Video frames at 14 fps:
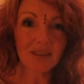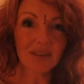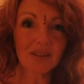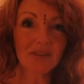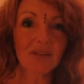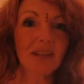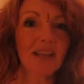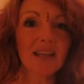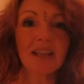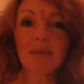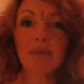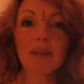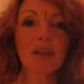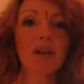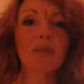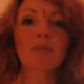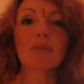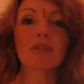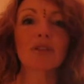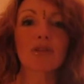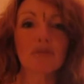so that it
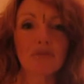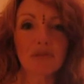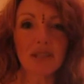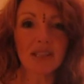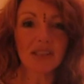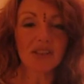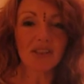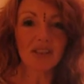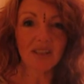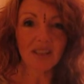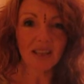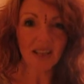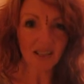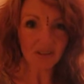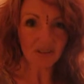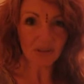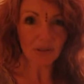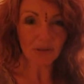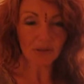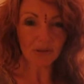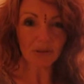becomes so rich and
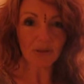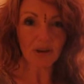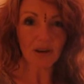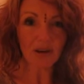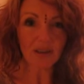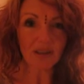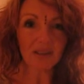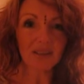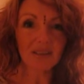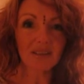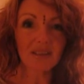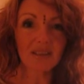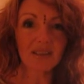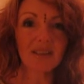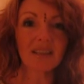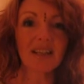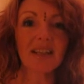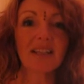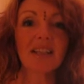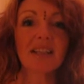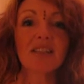so strong that
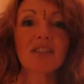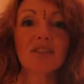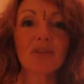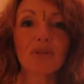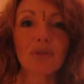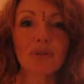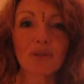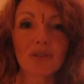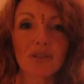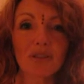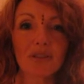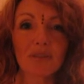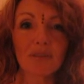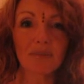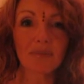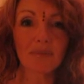it is yours.